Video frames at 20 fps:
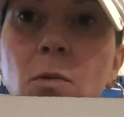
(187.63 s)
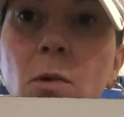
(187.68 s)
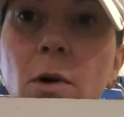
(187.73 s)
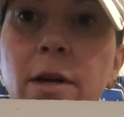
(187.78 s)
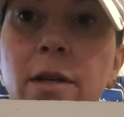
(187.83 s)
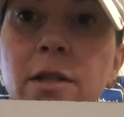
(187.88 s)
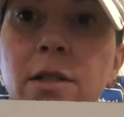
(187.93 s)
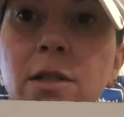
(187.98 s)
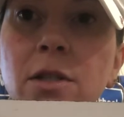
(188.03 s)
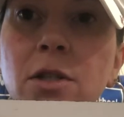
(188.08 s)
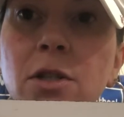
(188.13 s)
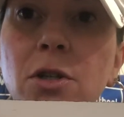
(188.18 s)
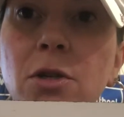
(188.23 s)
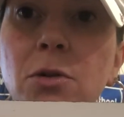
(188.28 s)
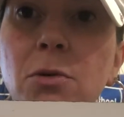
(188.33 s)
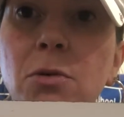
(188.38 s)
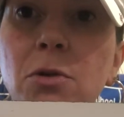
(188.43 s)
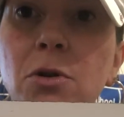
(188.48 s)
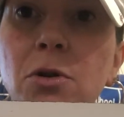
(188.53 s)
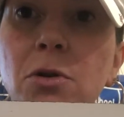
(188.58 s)
1,
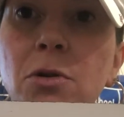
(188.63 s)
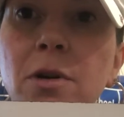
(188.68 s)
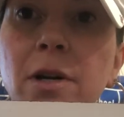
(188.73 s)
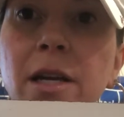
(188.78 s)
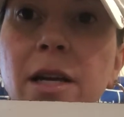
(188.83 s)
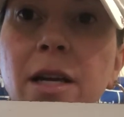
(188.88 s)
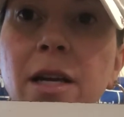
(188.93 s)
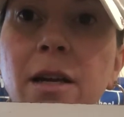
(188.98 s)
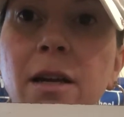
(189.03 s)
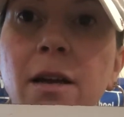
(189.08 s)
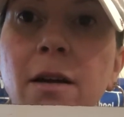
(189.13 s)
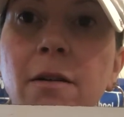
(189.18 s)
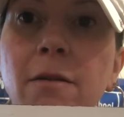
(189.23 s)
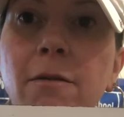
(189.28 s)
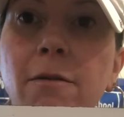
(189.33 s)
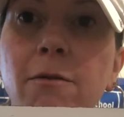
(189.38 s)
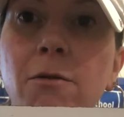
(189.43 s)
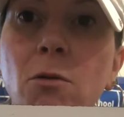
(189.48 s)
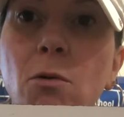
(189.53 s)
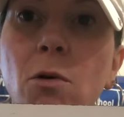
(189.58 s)
2, 3,
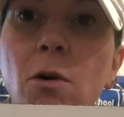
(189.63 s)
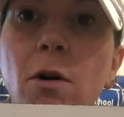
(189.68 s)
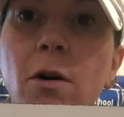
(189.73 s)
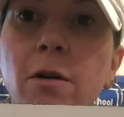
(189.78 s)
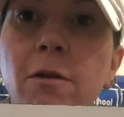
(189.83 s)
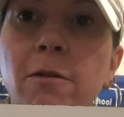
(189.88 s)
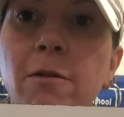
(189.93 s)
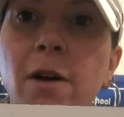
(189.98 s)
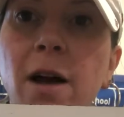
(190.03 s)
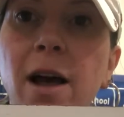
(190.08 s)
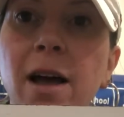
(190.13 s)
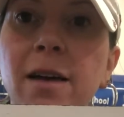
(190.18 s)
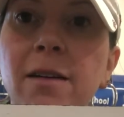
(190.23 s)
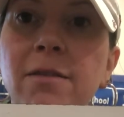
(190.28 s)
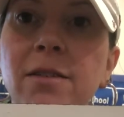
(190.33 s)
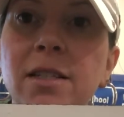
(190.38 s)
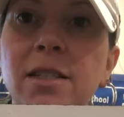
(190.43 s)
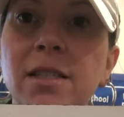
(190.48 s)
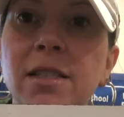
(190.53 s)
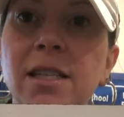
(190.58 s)
4, 5,
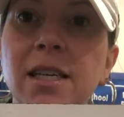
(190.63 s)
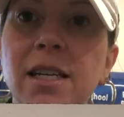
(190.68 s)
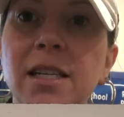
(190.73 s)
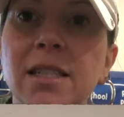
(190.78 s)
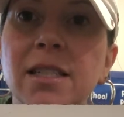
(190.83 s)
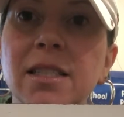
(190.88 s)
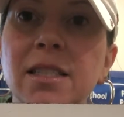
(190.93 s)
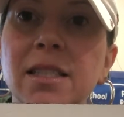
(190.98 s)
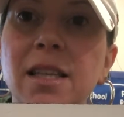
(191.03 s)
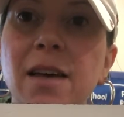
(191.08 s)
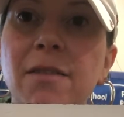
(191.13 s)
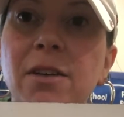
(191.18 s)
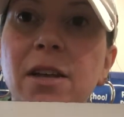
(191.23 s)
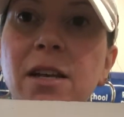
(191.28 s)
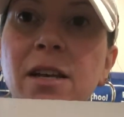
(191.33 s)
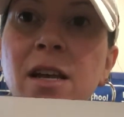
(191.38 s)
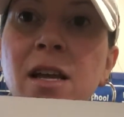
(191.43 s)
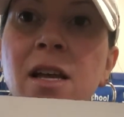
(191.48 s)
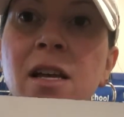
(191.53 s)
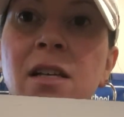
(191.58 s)
6, 7.
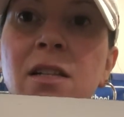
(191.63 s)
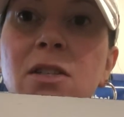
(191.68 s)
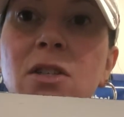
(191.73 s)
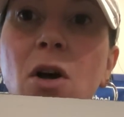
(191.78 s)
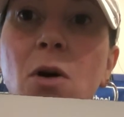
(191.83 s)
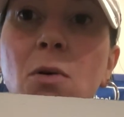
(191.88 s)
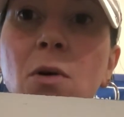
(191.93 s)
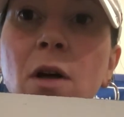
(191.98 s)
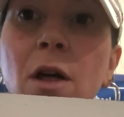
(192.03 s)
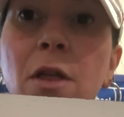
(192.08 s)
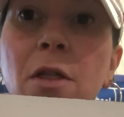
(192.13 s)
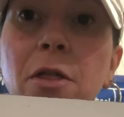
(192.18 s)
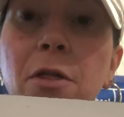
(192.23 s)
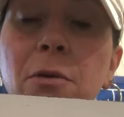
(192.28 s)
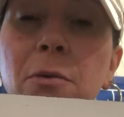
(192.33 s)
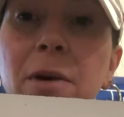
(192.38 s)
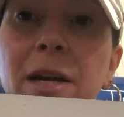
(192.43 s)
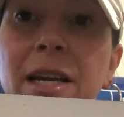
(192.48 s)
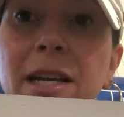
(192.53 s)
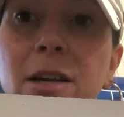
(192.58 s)
So
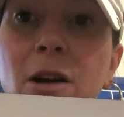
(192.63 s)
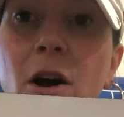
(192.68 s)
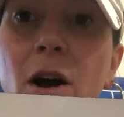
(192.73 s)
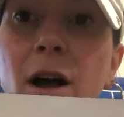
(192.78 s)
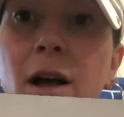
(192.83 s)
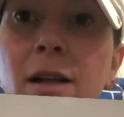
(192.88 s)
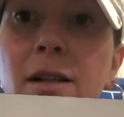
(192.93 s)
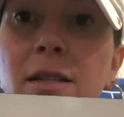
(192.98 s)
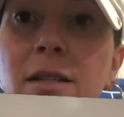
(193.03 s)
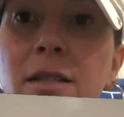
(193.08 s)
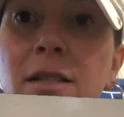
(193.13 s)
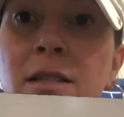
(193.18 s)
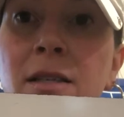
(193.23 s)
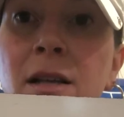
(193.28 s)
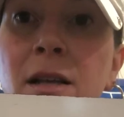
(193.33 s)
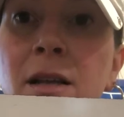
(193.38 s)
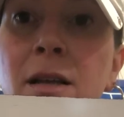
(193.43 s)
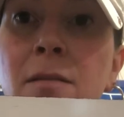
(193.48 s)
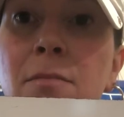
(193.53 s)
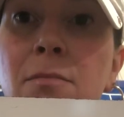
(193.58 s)
3 dots
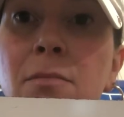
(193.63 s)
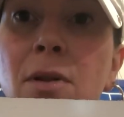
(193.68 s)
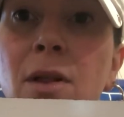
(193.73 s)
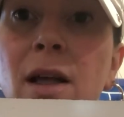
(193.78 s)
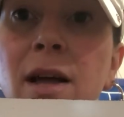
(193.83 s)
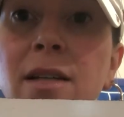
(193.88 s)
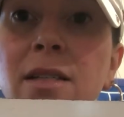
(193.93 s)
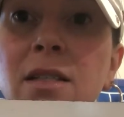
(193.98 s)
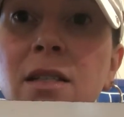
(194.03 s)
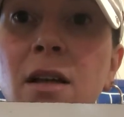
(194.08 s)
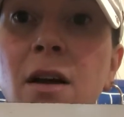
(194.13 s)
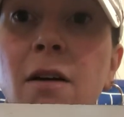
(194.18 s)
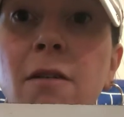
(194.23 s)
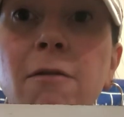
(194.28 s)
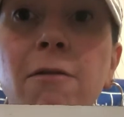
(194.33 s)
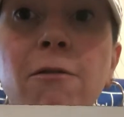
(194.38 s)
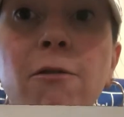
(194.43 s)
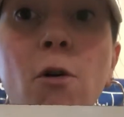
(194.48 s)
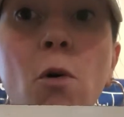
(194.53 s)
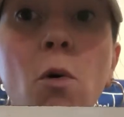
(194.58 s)
plus
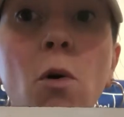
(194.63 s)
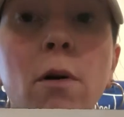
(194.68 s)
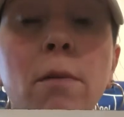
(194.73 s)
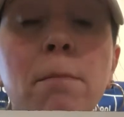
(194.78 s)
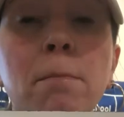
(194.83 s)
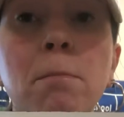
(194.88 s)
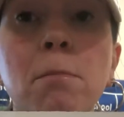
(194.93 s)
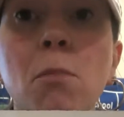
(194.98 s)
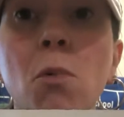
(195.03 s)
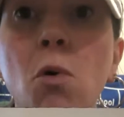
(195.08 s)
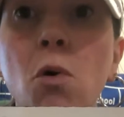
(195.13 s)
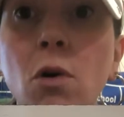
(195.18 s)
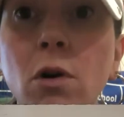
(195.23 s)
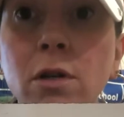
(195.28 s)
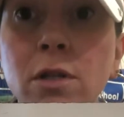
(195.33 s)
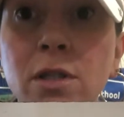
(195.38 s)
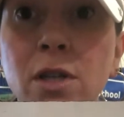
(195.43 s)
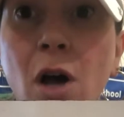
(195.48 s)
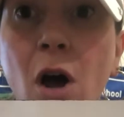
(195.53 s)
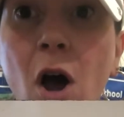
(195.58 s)
4
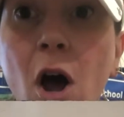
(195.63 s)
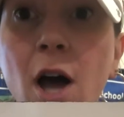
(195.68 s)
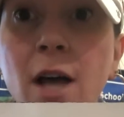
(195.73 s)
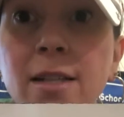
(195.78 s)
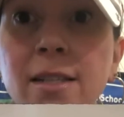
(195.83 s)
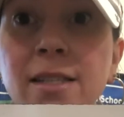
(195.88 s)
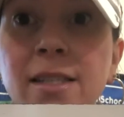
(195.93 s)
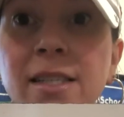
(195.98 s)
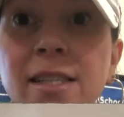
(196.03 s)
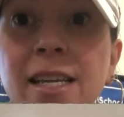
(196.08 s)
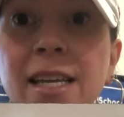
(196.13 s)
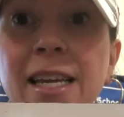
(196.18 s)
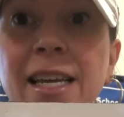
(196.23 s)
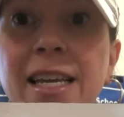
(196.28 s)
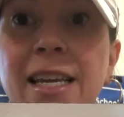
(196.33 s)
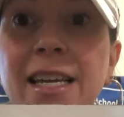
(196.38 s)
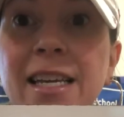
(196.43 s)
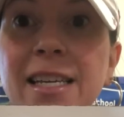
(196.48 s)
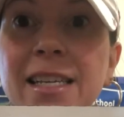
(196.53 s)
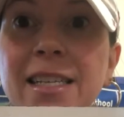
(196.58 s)
more dots
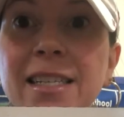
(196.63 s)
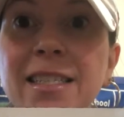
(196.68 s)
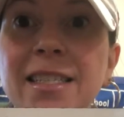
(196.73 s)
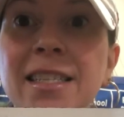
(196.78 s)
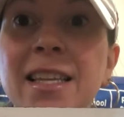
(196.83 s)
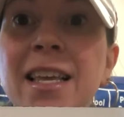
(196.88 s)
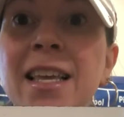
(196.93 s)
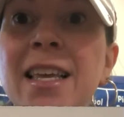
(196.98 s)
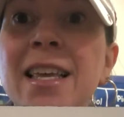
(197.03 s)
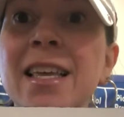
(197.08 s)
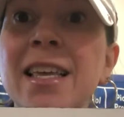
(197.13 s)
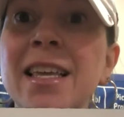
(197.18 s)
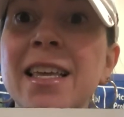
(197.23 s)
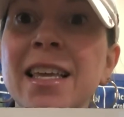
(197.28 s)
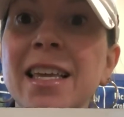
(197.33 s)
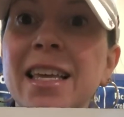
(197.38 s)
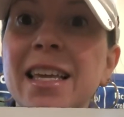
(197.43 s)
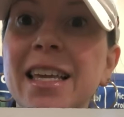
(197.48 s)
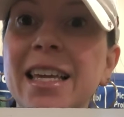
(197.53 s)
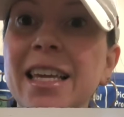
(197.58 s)
is
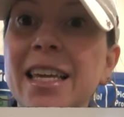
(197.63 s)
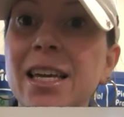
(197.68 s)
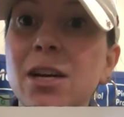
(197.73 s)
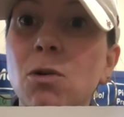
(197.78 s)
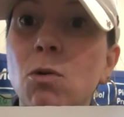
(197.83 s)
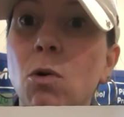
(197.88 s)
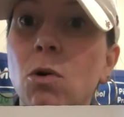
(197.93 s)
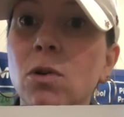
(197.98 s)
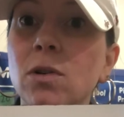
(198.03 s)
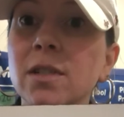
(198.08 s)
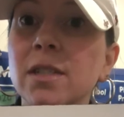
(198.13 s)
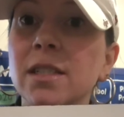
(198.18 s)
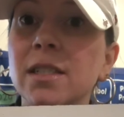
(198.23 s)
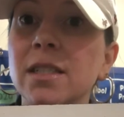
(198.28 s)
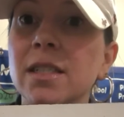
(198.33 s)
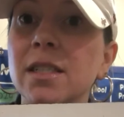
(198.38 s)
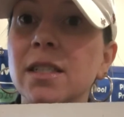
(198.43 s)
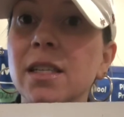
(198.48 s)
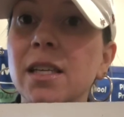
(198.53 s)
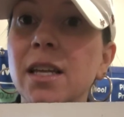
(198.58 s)
equals,
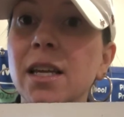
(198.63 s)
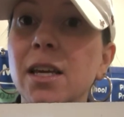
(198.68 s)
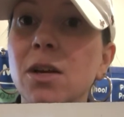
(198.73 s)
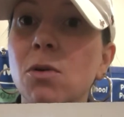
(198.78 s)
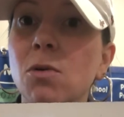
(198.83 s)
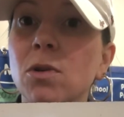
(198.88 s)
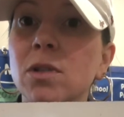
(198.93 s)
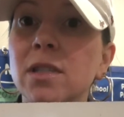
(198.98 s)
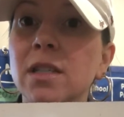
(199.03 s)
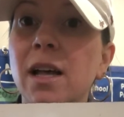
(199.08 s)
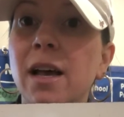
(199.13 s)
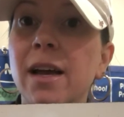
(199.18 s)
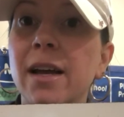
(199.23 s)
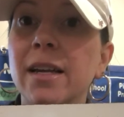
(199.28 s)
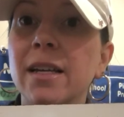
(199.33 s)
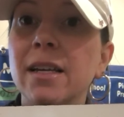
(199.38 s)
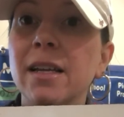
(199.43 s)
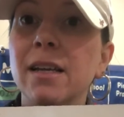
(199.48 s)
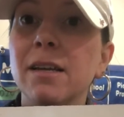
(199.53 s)
this is an equal sign.